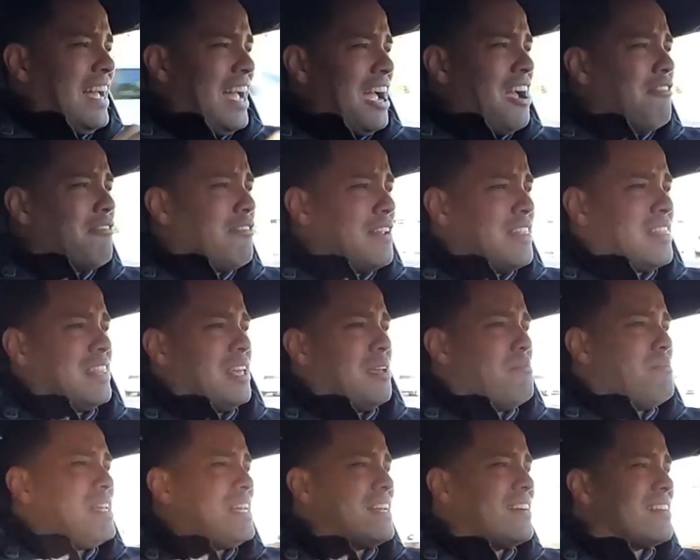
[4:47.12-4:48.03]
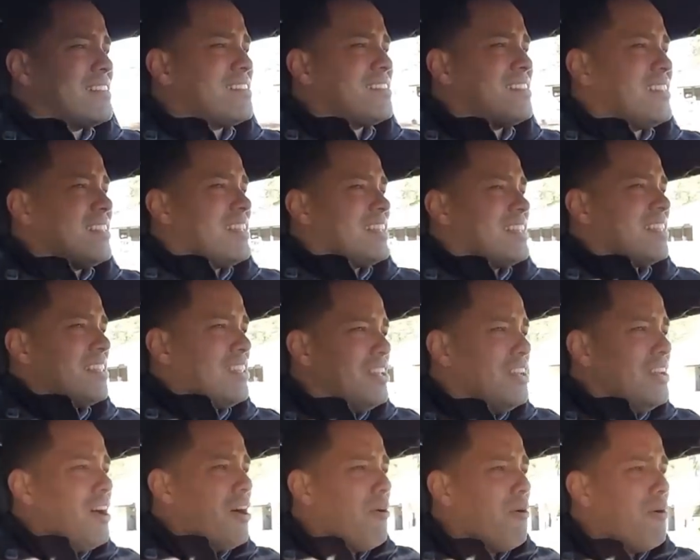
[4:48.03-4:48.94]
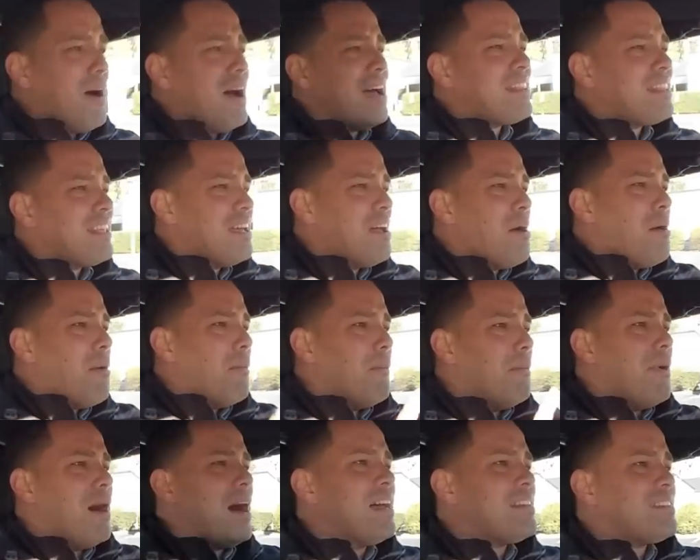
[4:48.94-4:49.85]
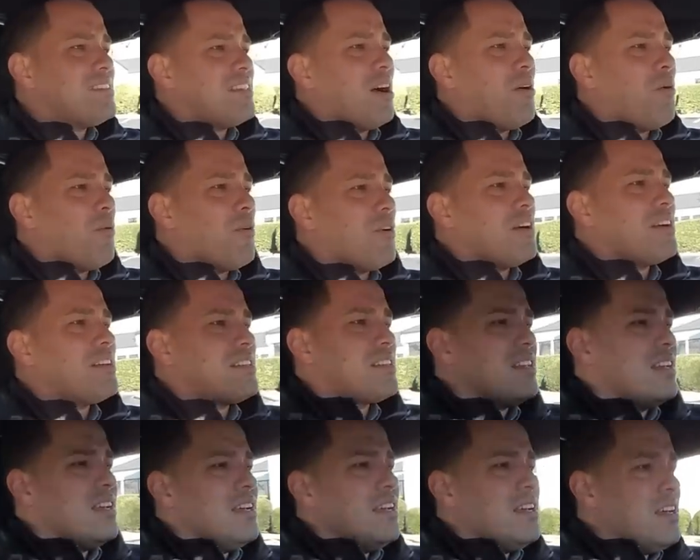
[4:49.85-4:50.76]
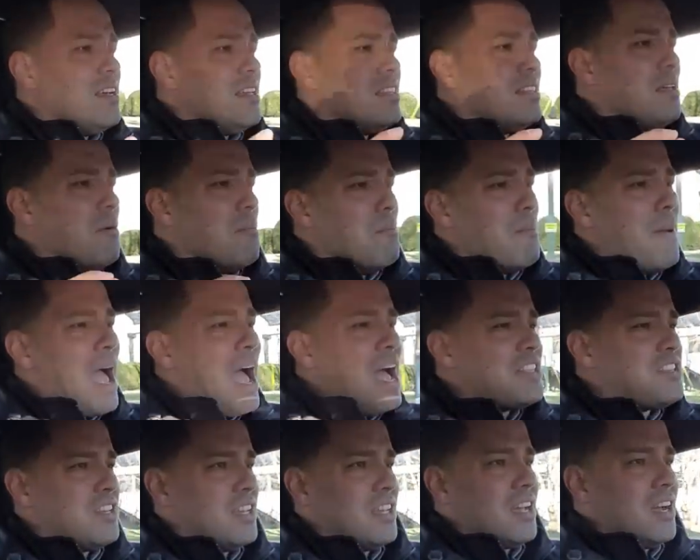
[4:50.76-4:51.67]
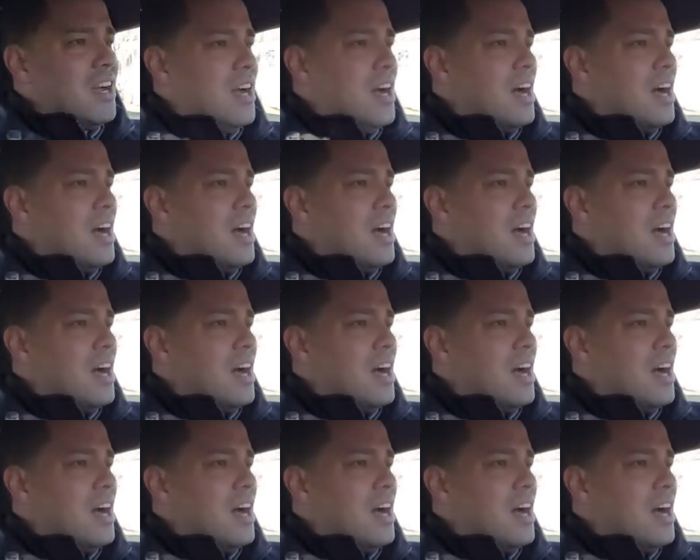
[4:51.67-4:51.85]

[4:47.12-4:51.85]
Everything, because you know what? Mazda works the magic